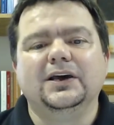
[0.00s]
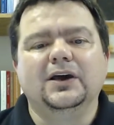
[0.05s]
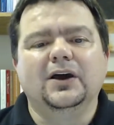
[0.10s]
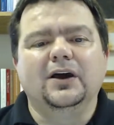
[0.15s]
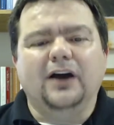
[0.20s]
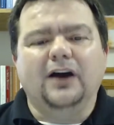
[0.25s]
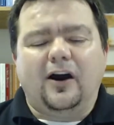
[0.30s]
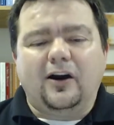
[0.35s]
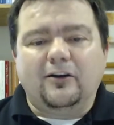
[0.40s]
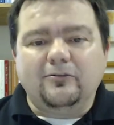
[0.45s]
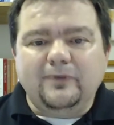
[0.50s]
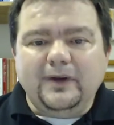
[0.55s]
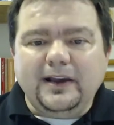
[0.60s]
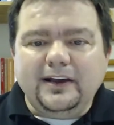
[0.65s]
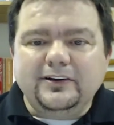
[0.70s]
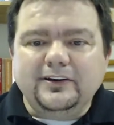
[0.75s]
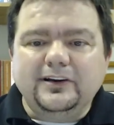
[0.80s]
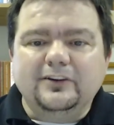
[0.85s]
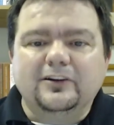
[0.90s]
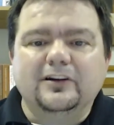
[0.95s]
Our
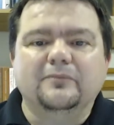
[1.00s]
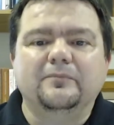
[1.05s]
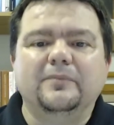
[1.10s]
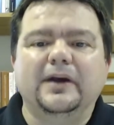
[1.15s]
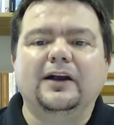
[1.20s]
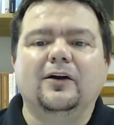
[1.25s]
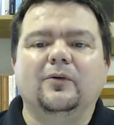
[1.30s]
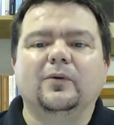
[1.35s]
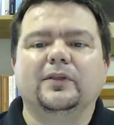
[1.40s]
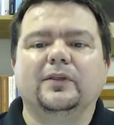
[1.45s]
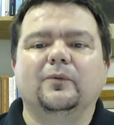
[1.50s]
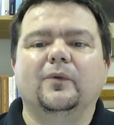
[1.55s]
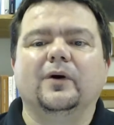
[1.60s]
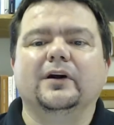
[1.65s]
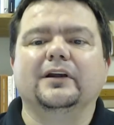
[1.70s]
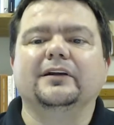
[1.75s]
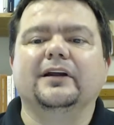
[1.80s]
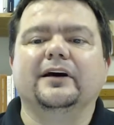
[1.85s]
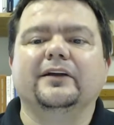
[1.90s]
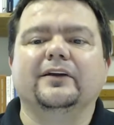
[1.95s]
failure to bear with
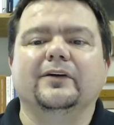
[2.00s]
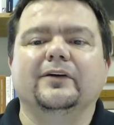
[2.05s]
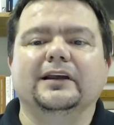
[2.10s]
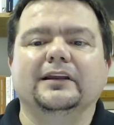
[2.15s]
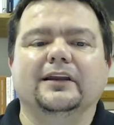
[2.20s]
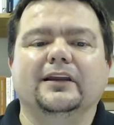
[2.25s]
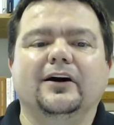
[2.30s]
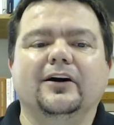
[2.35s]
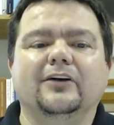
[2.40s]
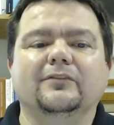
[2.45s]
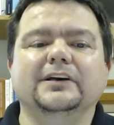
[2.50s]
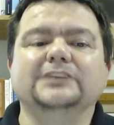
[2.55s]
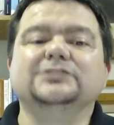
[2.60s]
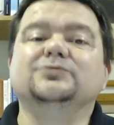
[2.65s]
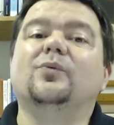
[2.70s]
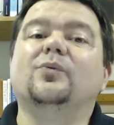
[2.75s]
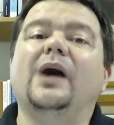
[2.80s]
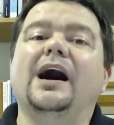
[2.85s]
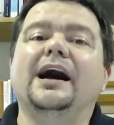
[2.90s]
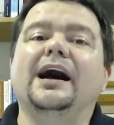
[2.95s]
one another in love is
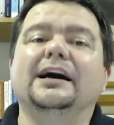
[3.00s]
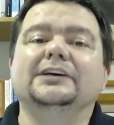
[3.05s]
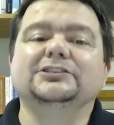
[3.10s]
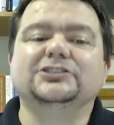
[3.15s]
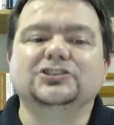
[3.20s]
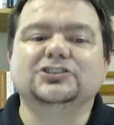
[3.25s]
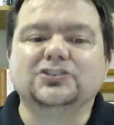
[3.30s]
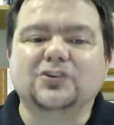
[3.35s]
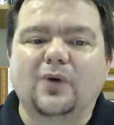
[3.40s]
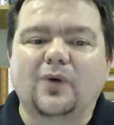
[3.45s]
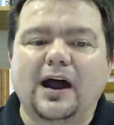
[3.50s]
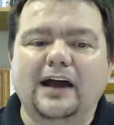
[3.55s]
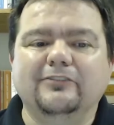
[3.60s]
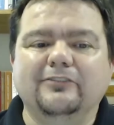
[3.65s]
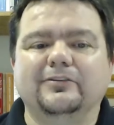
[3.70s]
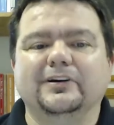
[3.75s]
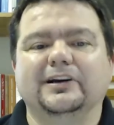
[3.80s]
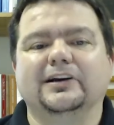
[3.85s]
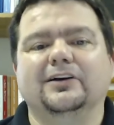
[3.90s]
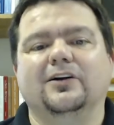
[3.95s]
why
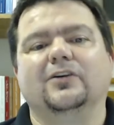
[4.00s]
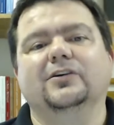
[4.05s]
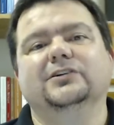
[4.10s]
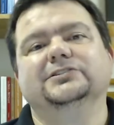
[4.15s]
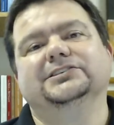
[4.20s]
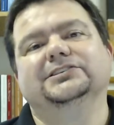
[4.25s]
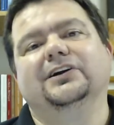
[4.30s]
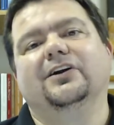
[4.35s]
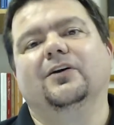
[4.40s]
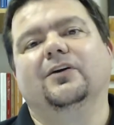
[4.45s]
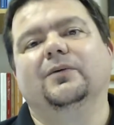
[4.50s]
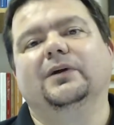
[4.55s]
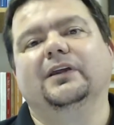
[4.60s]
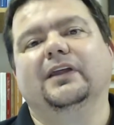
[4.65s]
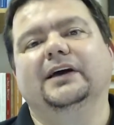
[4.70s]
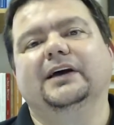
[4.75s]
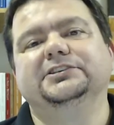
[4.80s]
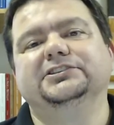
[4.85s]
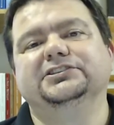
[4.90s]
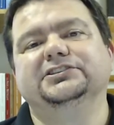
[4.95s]
strife occurs in our
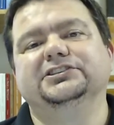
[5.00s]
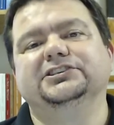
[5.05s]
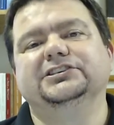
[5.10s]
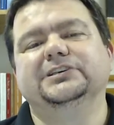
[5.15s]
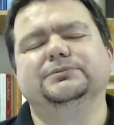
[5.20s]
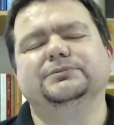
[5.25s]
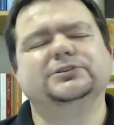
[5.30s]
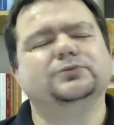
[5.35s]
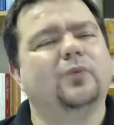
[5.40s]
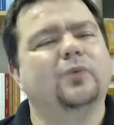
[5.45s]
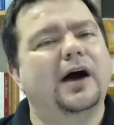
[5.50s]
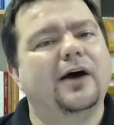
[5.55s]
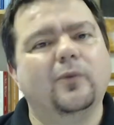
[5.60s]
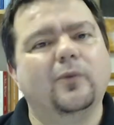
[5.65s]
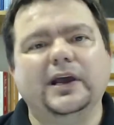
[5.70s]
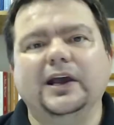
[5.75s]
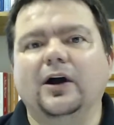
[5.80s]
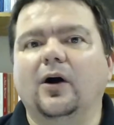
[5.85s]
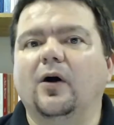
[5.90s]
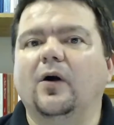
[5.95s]
relationships, why
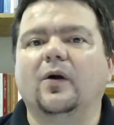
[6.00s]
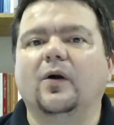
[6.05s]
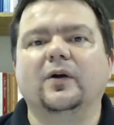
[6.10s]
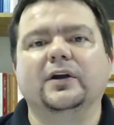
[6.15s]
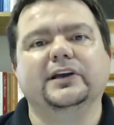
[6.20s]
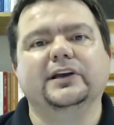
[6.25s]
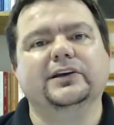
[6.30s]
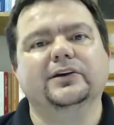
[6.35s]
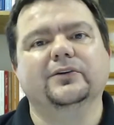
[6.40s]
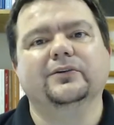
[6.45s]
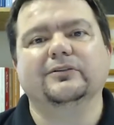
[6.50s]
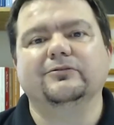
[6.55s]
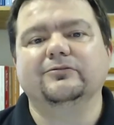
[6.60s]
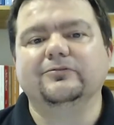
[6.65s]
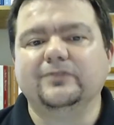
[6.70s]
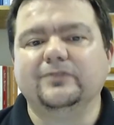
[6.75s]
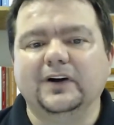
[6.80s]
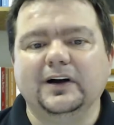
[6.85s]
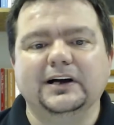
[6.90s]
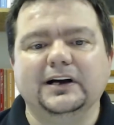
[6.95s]
we argue and
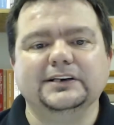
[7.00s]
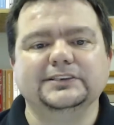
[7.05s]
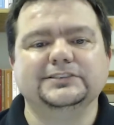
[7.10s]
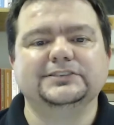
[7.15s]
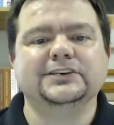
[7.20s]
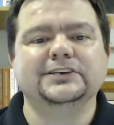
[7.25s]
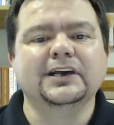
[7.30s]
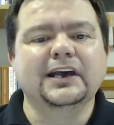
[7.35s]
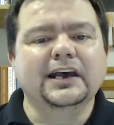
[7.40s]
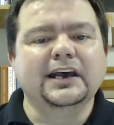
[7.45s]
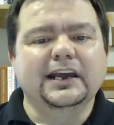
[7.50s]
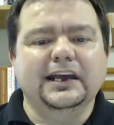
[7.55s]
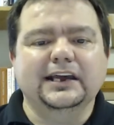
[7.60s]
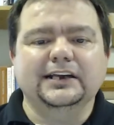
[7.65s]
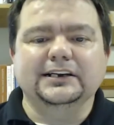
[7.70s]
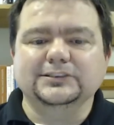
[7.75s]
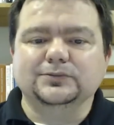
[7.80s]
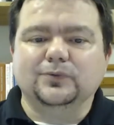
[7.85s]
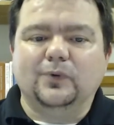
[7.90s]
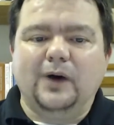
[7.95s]
fuss. It
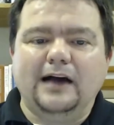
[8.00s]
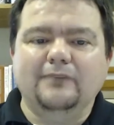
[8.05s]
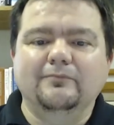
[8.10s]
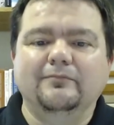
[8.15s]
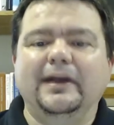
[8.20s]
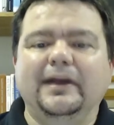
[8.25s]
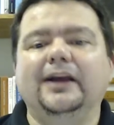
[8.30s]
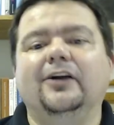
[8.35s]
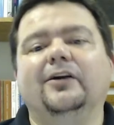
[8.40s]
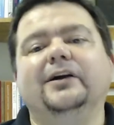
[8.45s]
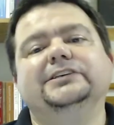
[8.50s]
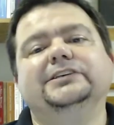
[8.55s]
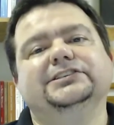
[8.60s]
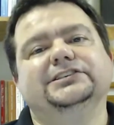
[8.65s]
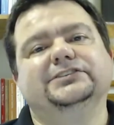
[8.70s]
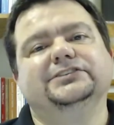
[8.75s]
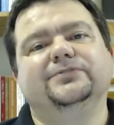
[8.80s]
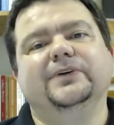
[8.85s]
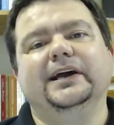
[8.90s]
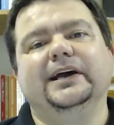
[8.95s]
is why
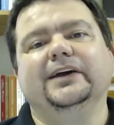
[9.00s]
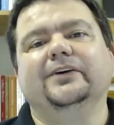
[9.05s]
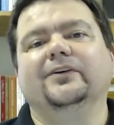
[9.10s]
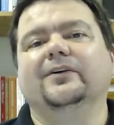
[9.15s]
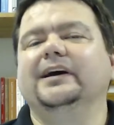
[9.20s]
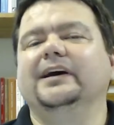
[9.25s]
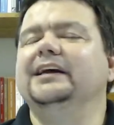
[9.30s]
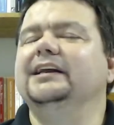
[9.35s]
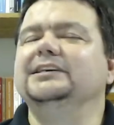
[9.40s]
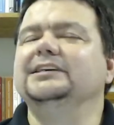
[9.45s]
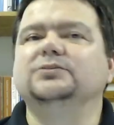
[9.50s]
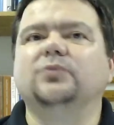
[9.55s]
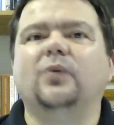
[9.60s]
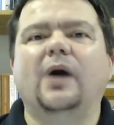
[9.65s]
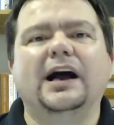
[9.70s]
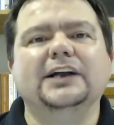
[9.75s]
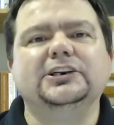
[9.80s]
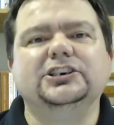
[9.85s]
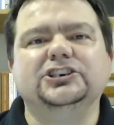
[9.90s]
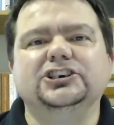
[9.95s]
marriages fail. It is
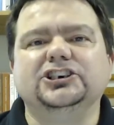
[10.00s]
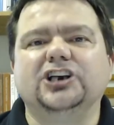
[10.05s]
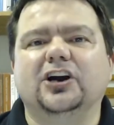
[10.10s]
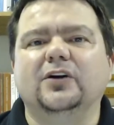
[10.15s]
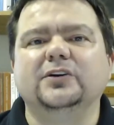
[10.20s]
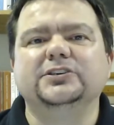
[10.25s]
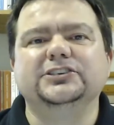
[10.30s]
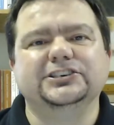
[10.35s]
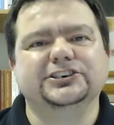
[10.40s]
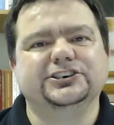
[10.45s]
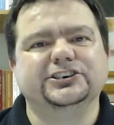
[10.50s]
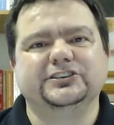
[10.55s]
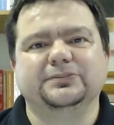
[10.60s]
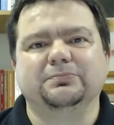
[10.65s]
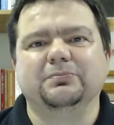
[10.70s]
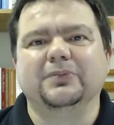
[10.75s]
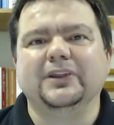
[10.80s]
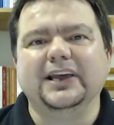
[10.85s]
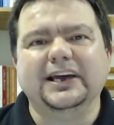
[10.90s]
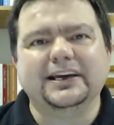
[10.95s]
why churches
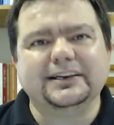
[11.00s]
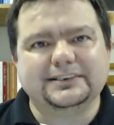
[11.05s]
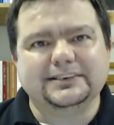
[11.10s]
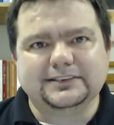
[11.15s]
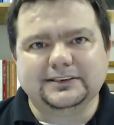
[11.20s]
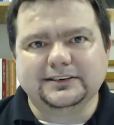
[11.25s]
split.